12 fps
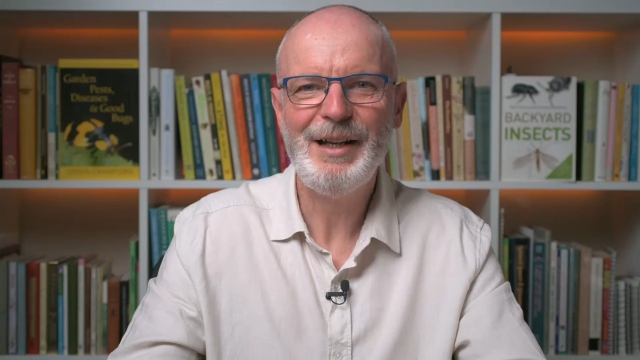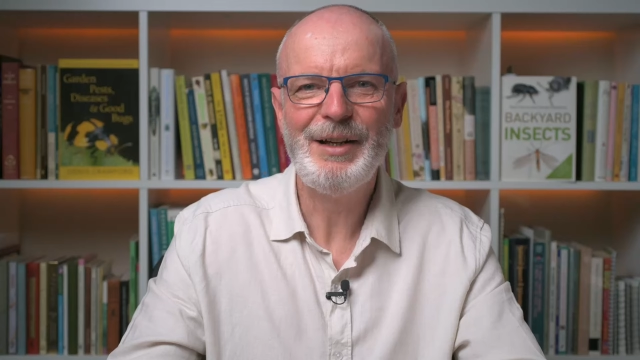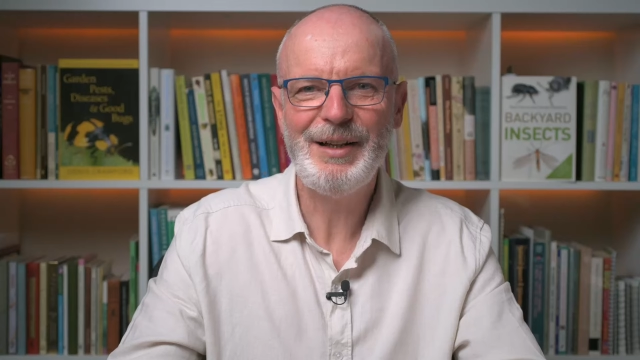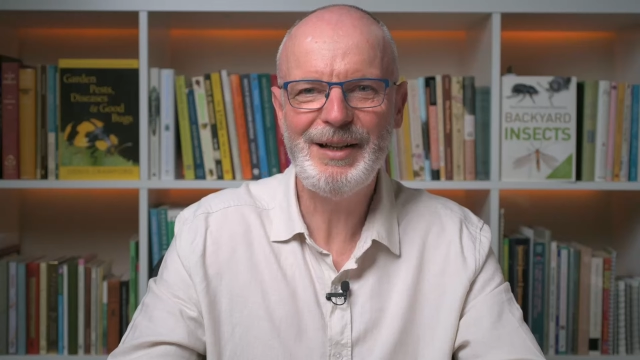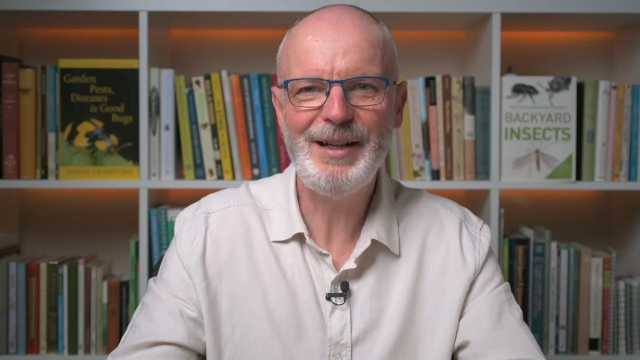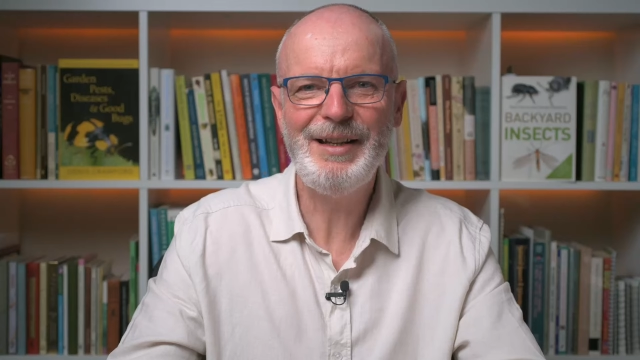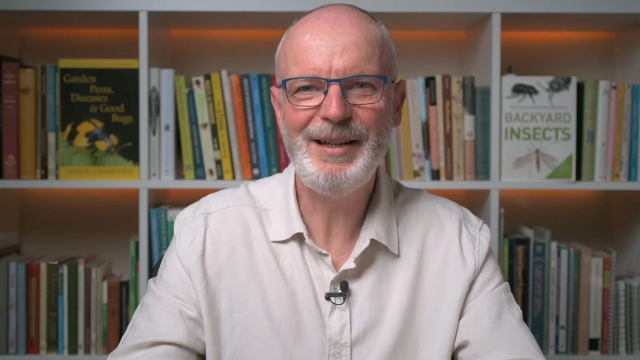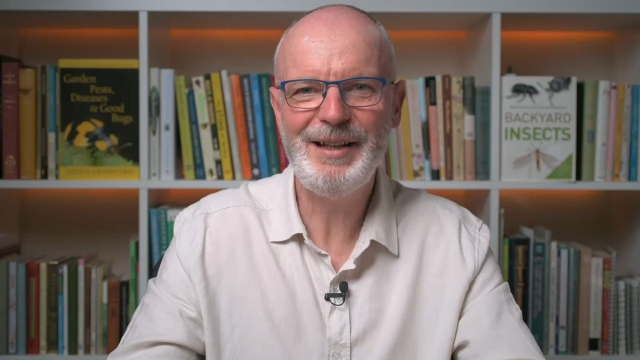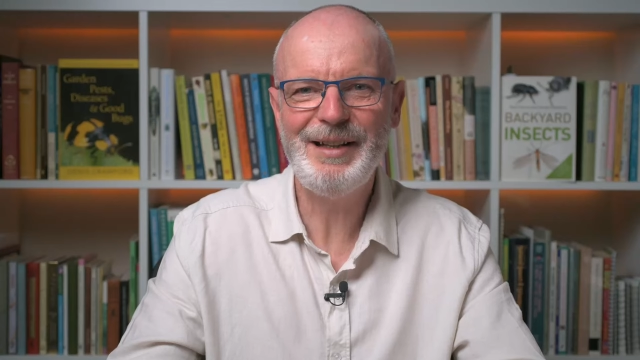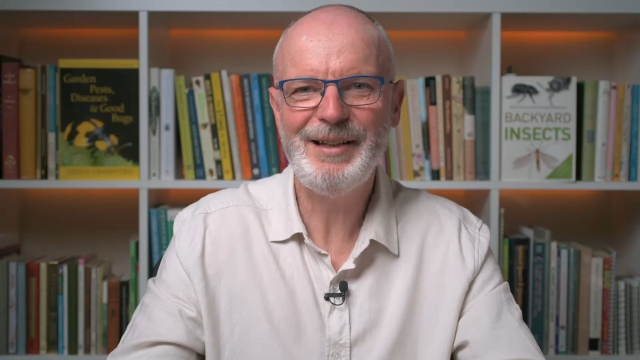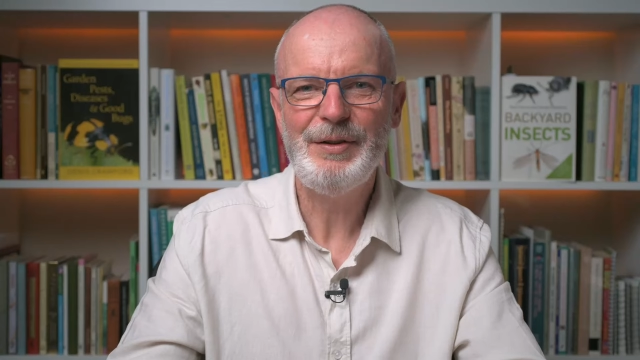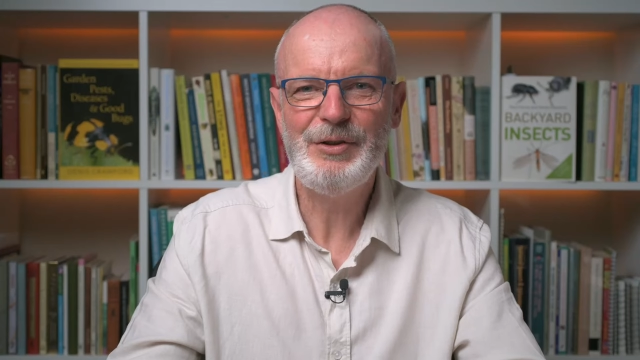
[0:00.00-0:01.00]
G'day
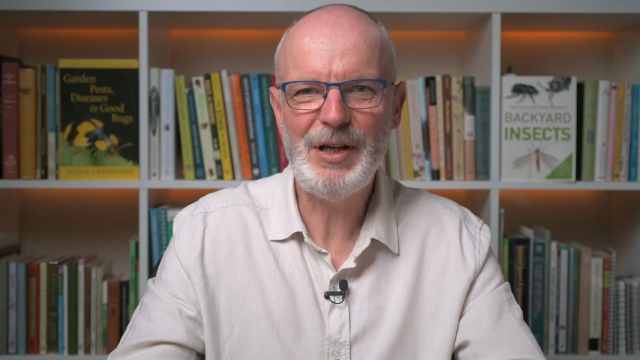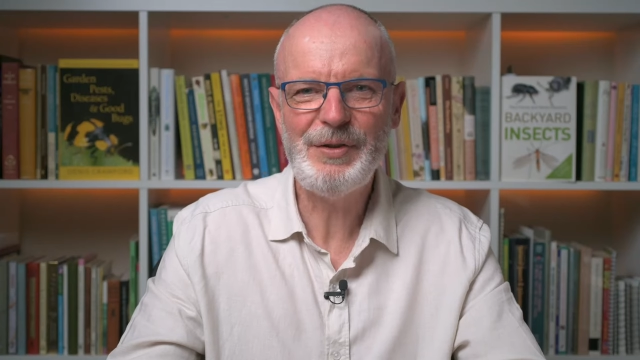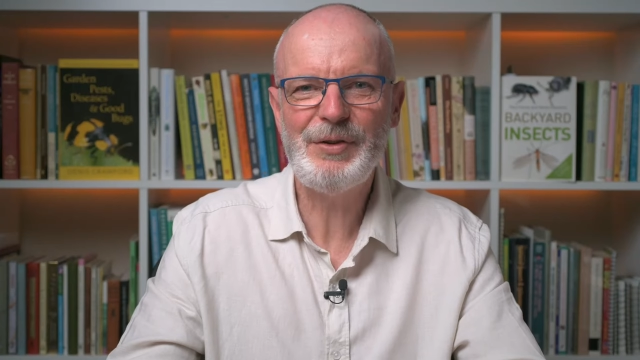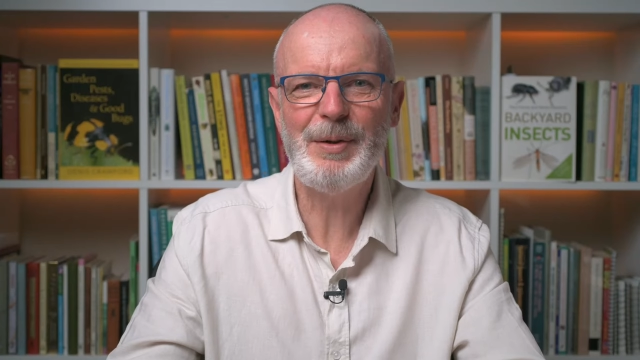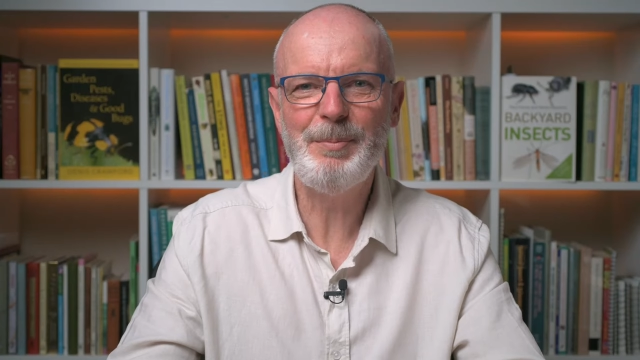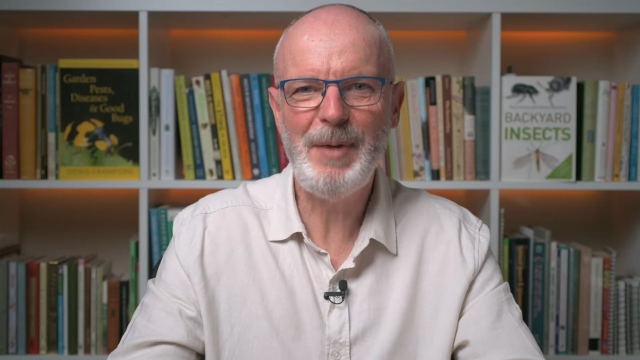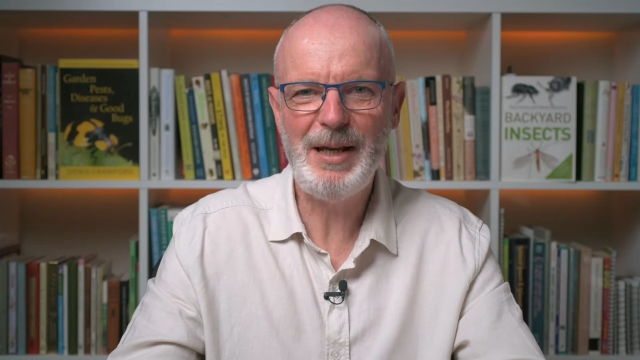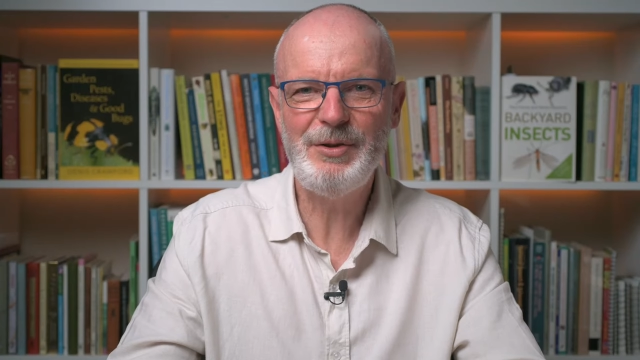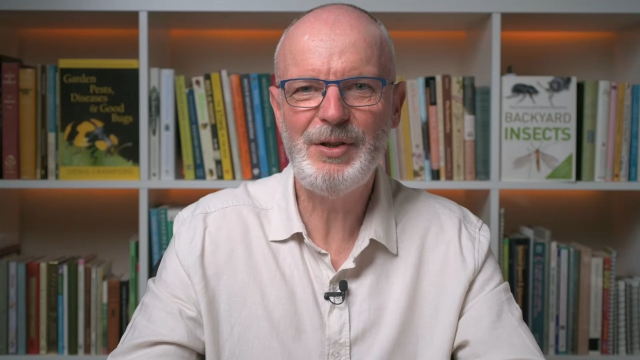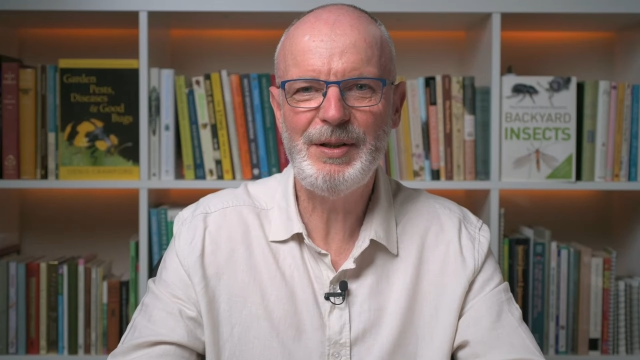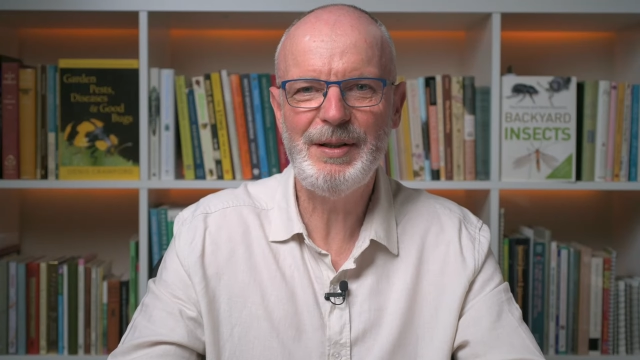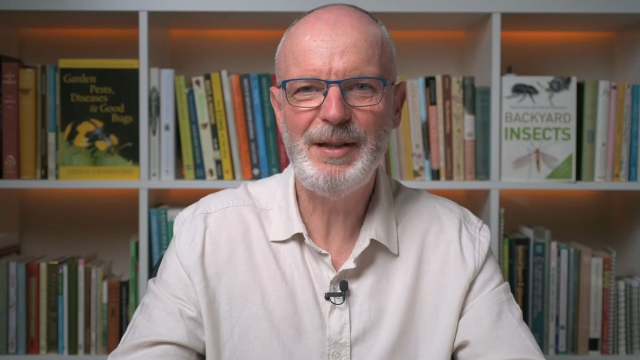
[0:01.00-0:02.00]
there. Just
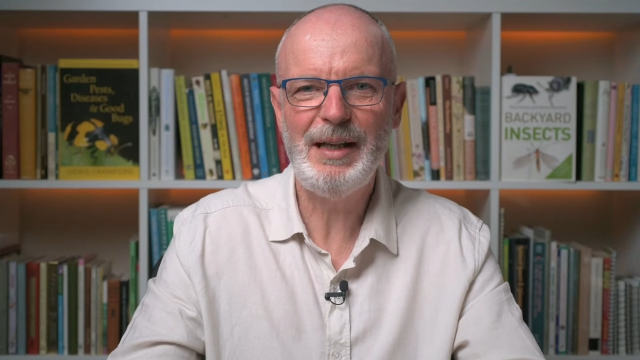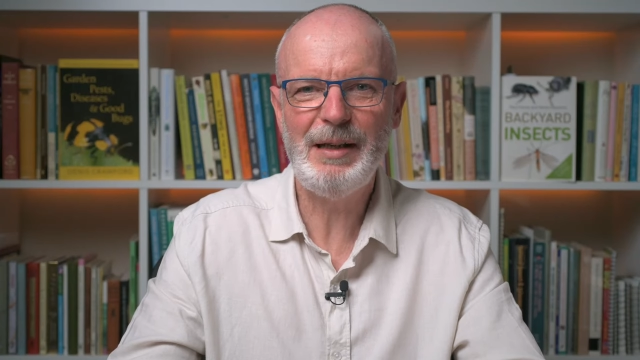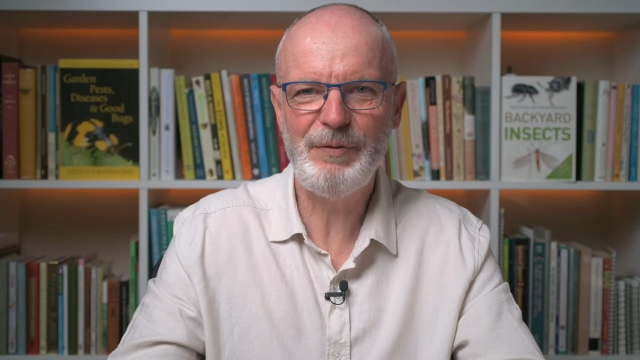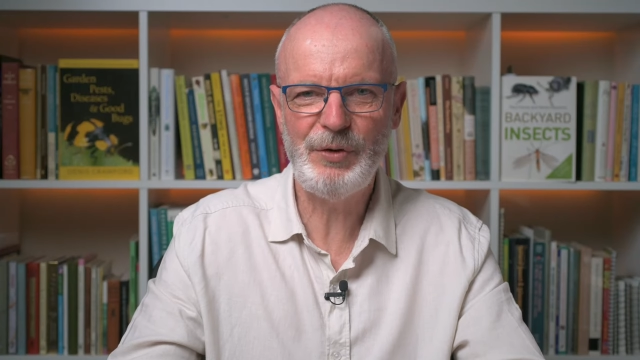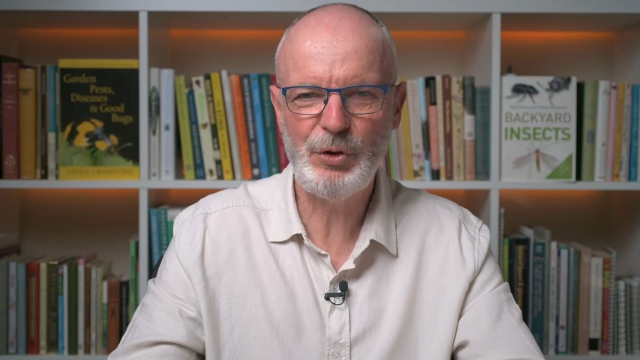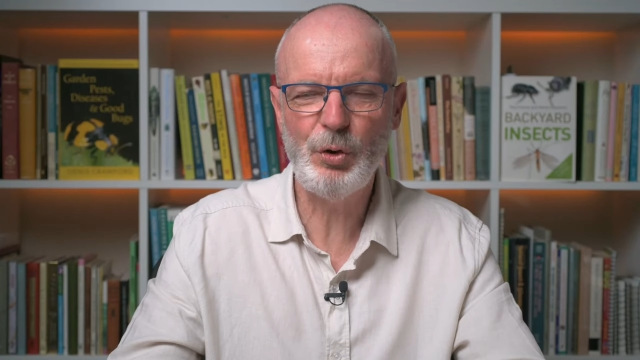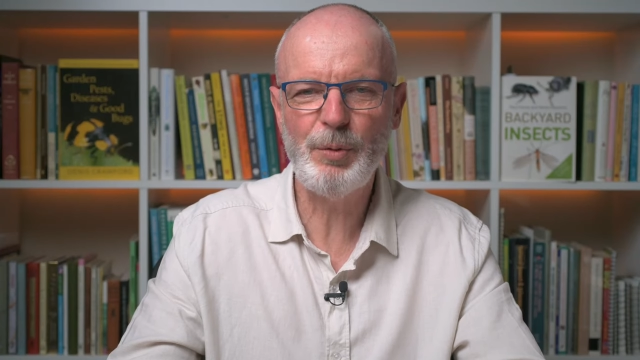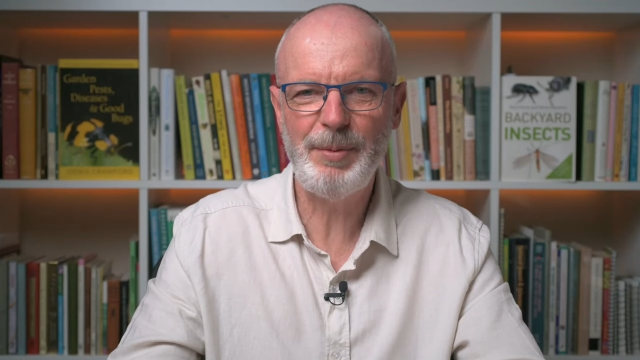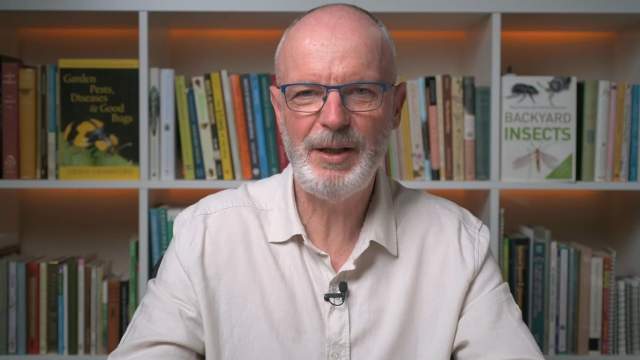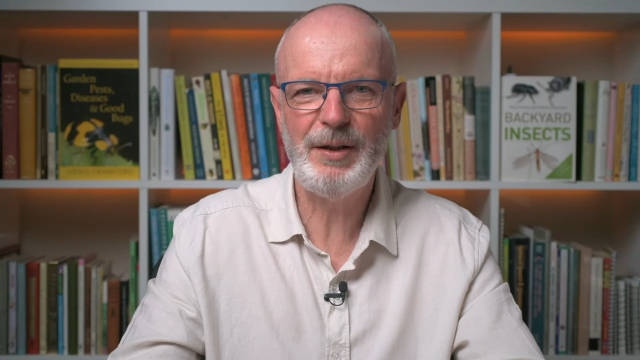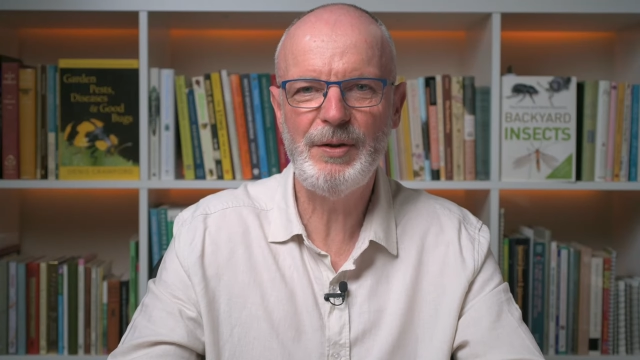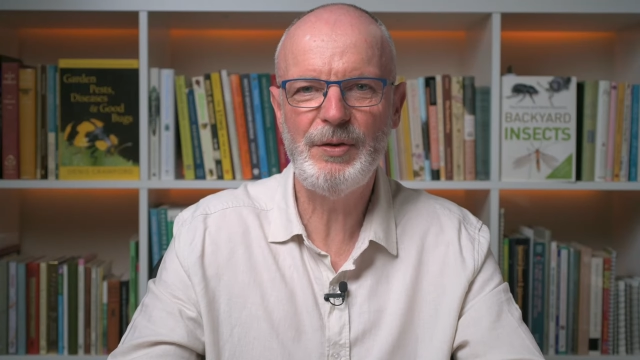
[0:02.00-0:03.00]
imagine if
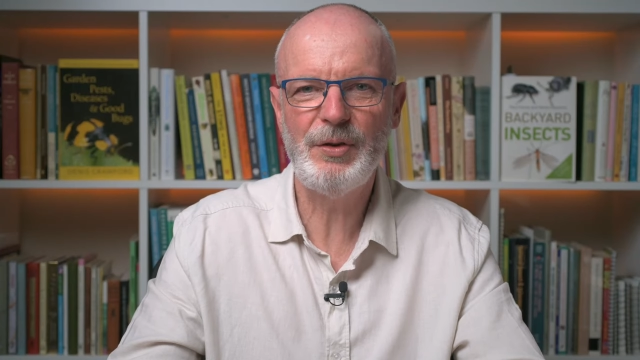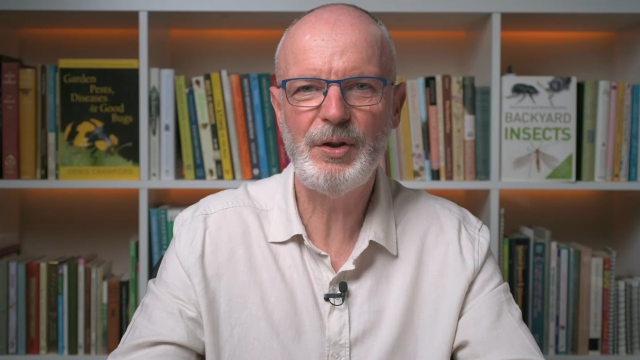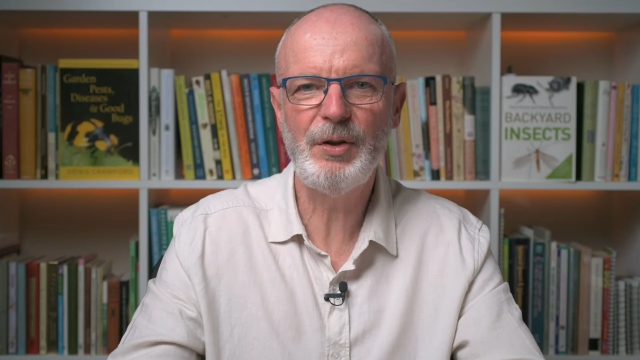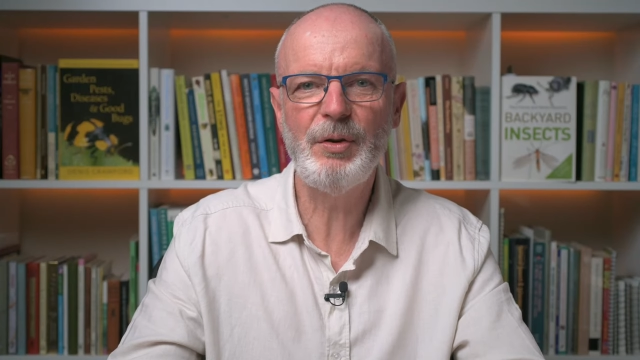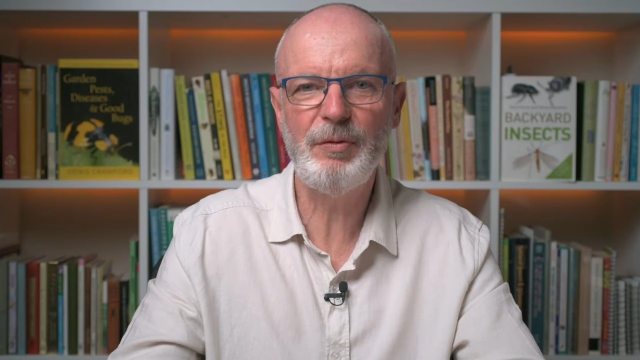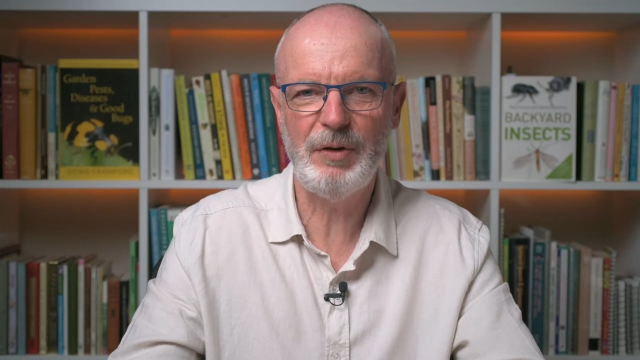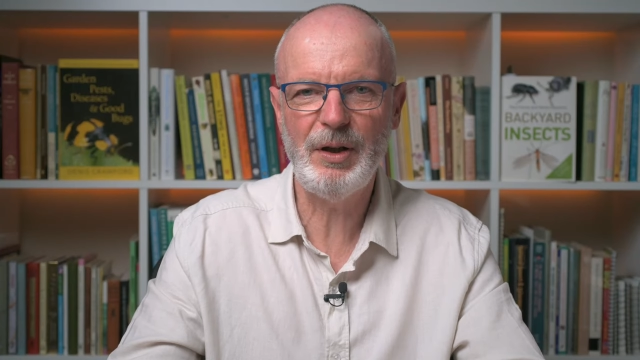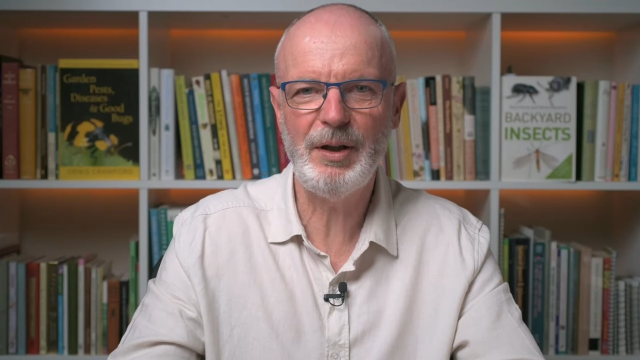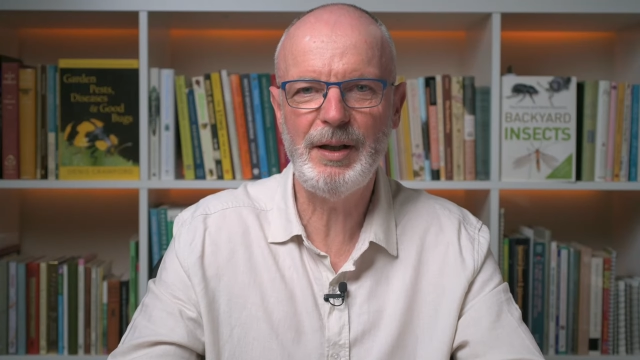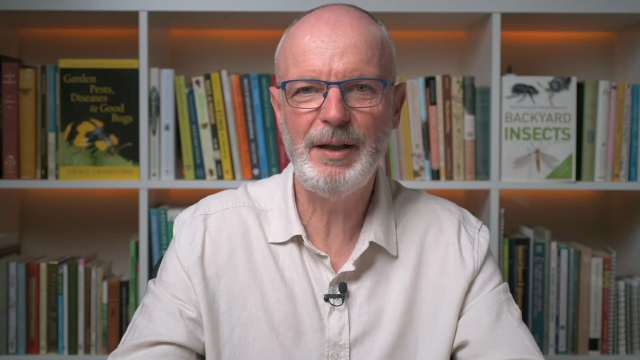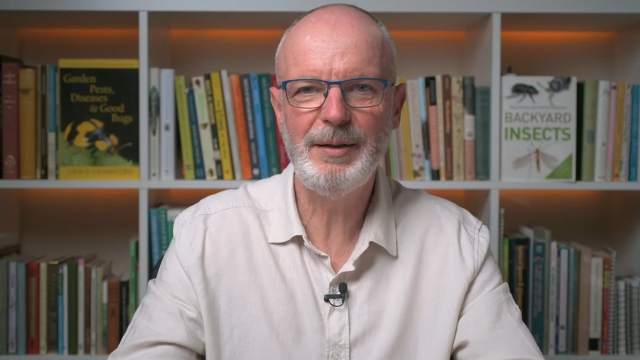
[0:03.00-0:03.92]
scorpions could fly.